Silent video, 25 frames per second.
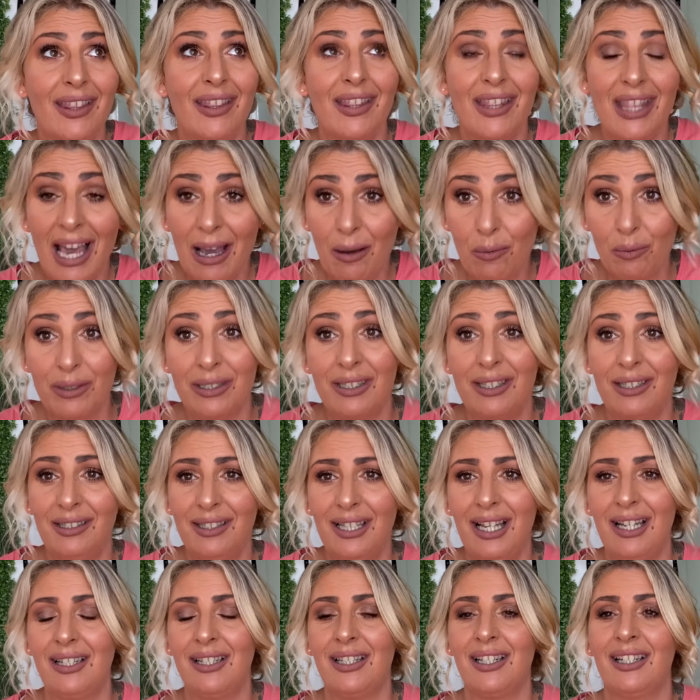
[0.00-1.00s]
That was the
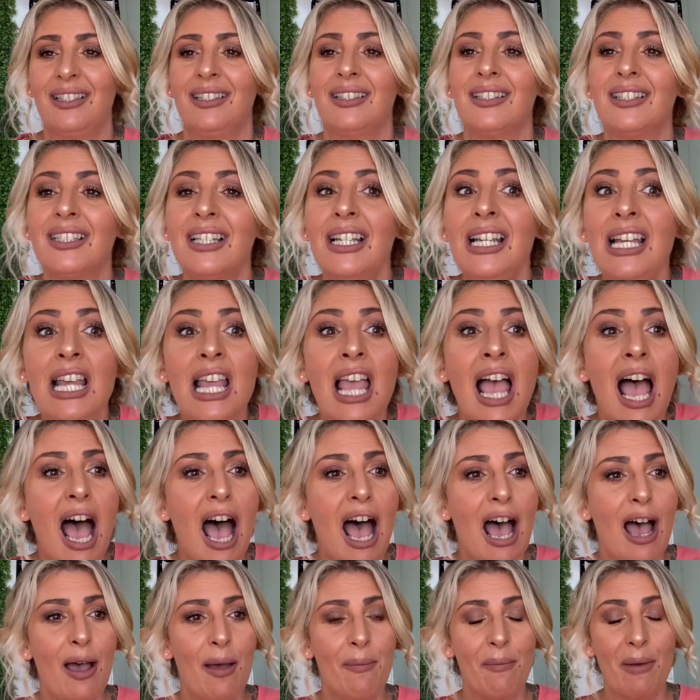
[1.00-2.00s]
sentence.
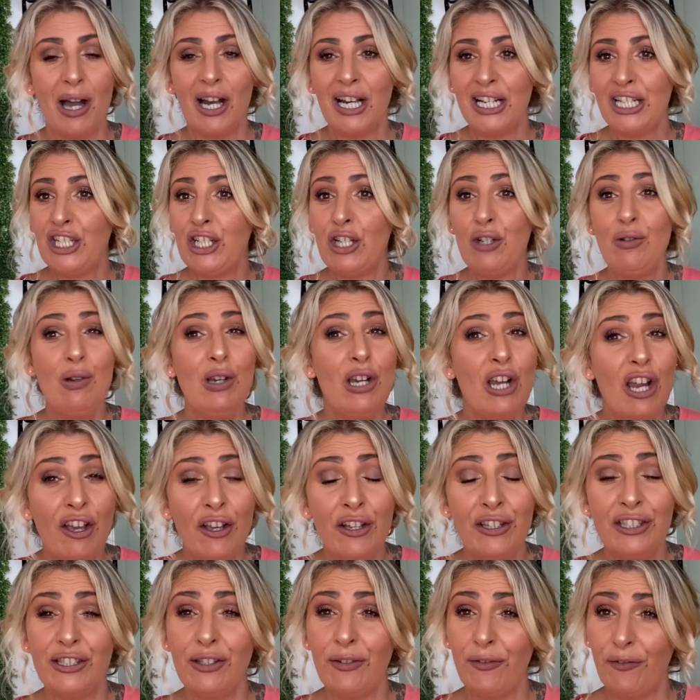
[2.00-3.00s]
I do
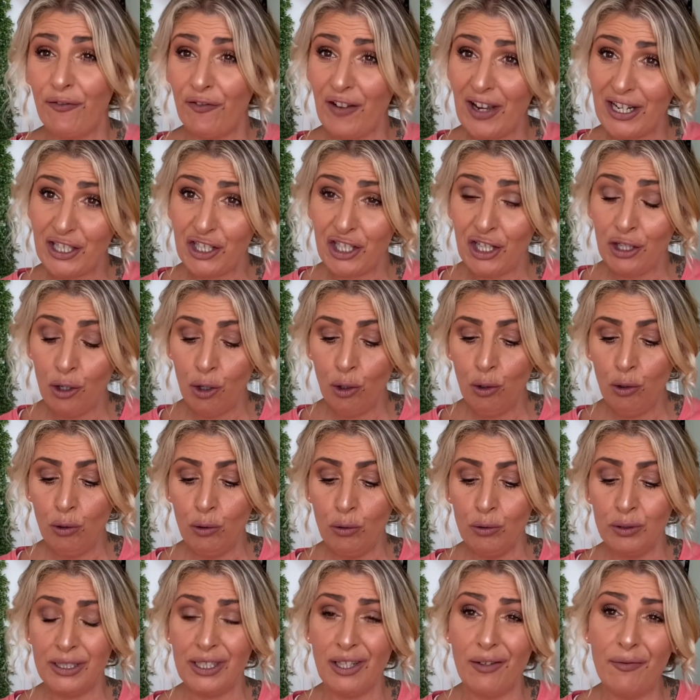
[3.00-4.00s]
loads of fashion
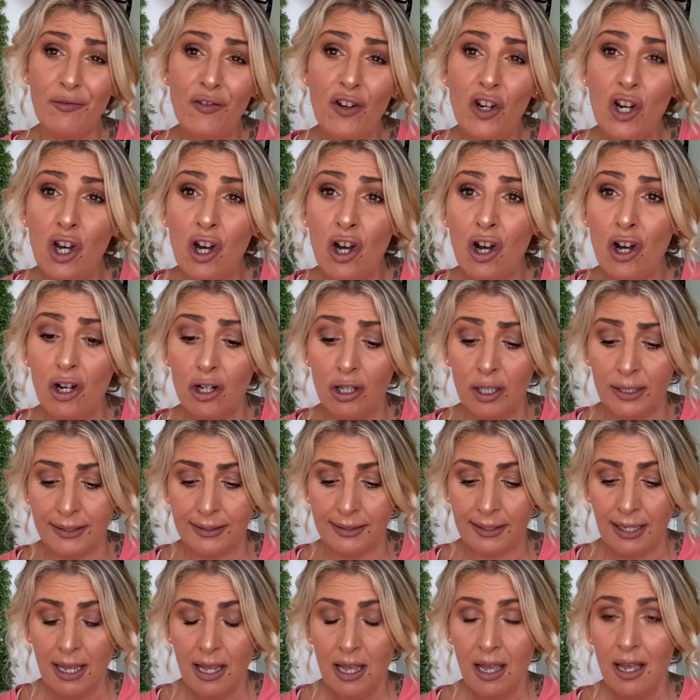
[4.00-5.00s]
hauls,
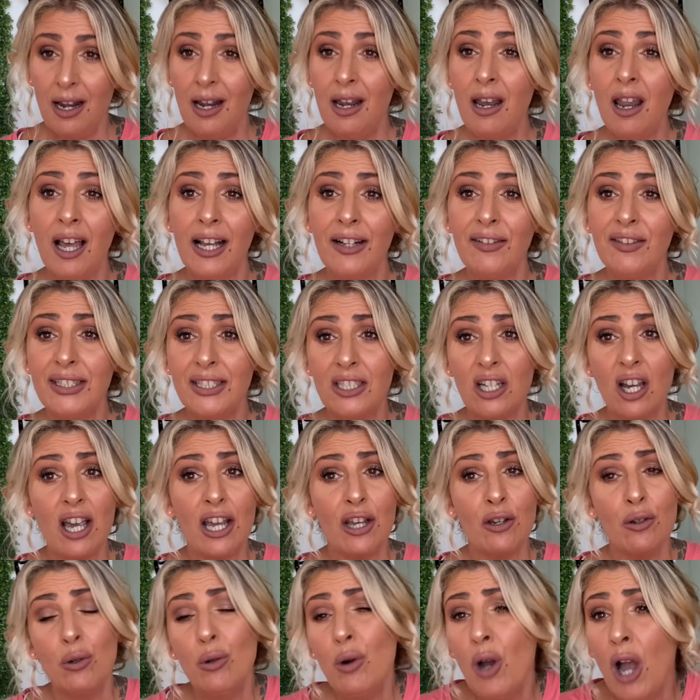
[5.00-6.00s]
vlogs,
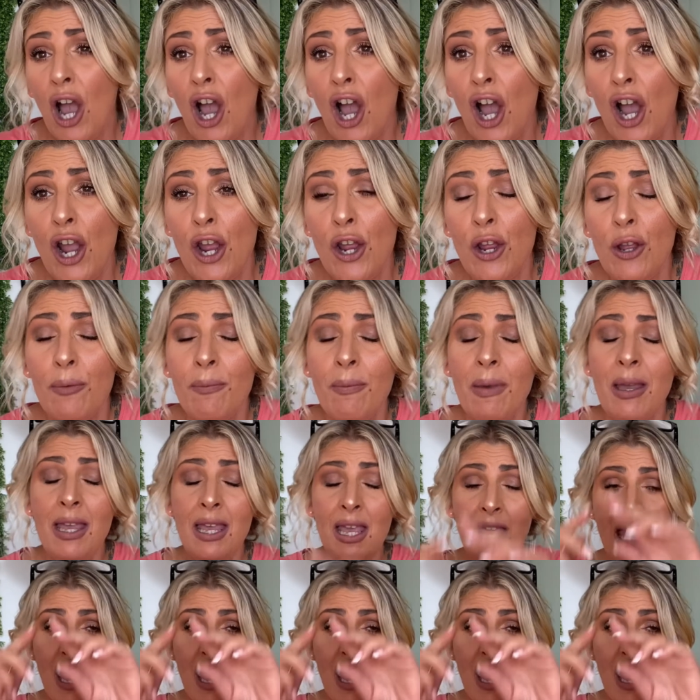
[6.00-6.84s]
lifestyle, home.